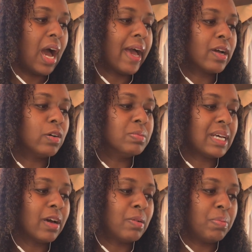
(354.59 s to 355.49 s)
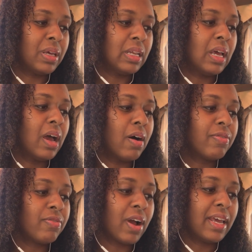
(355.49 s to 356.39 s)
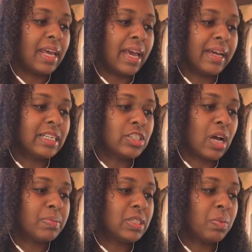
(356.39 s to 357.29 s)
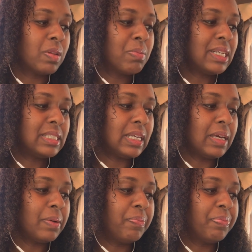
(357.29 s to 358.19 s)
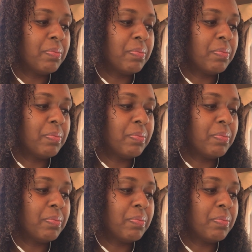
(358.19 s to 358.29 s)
I gulped down a bit of fried egg and chopped tea with my tea.